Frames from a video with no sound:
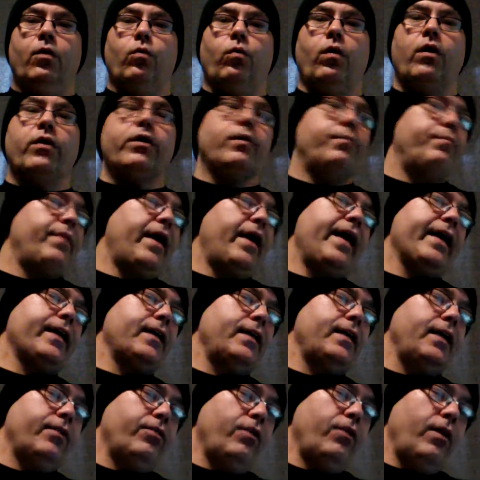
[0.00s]
Welcome back.
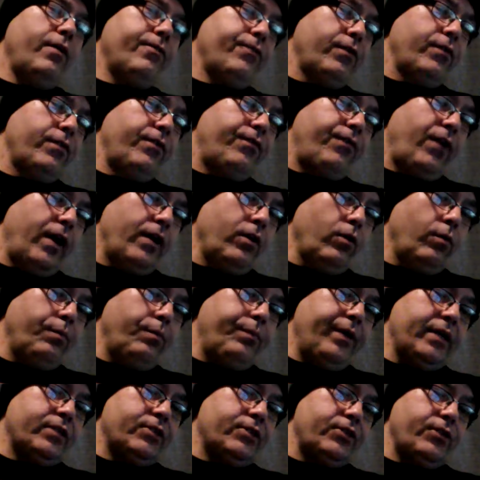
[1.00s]
And I thought for the final
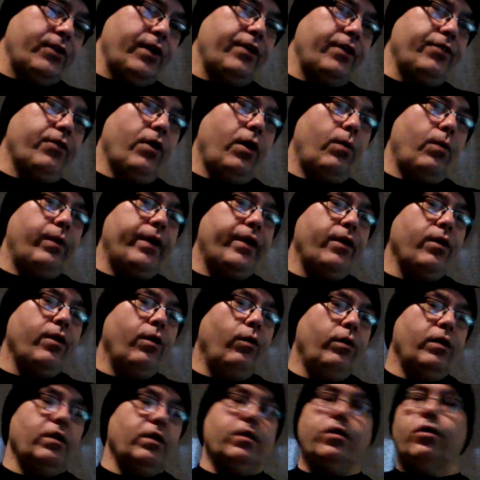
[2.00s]
picture, I thought we'd
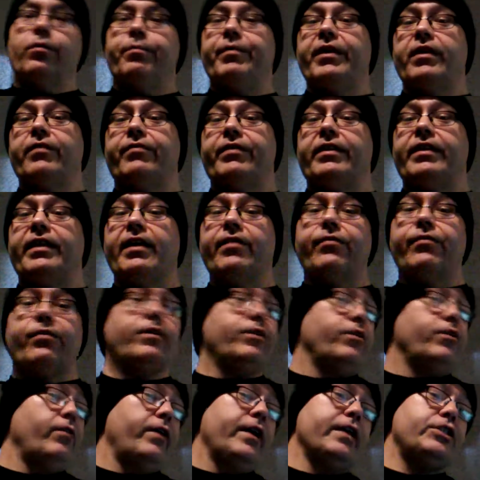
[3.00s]
go in a little bit of a
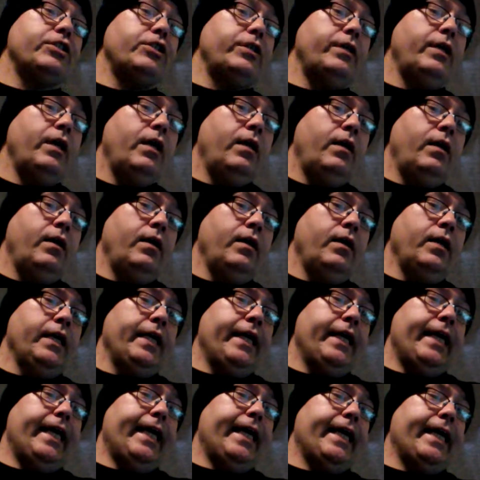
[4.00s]
different direction.
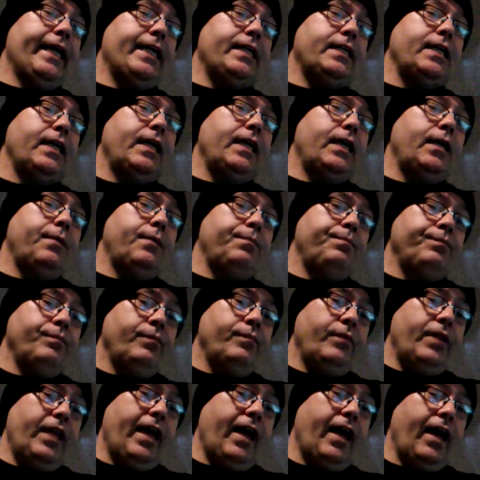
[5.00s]
And
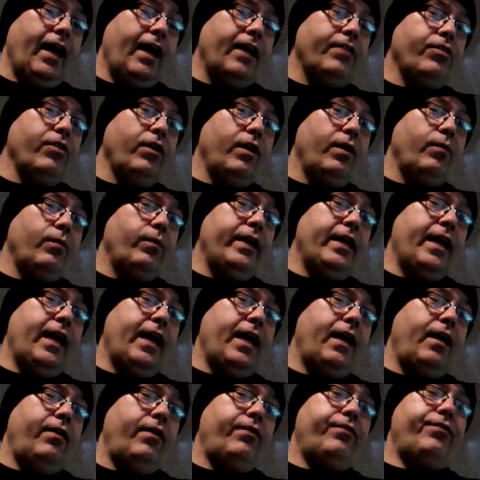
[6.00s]
yeah, I thought we'd
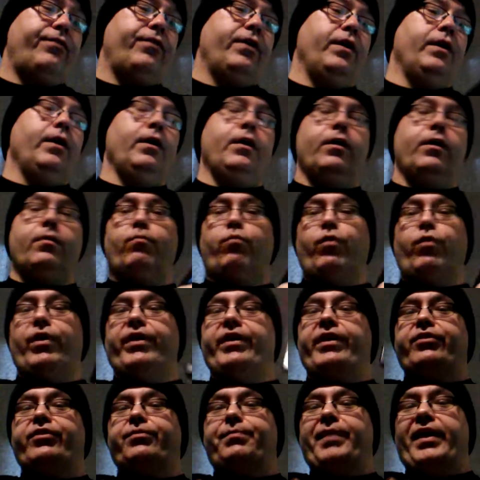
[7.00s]
have
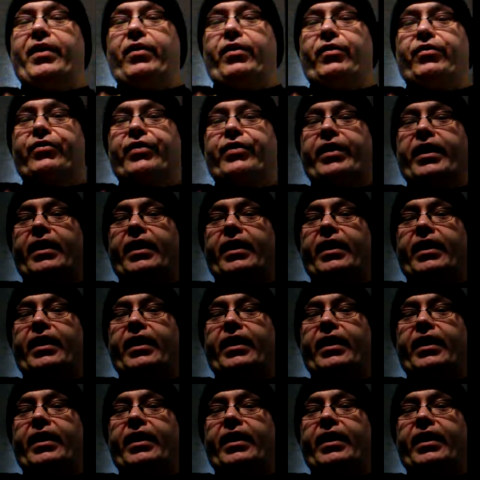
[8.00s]
Britney Spears,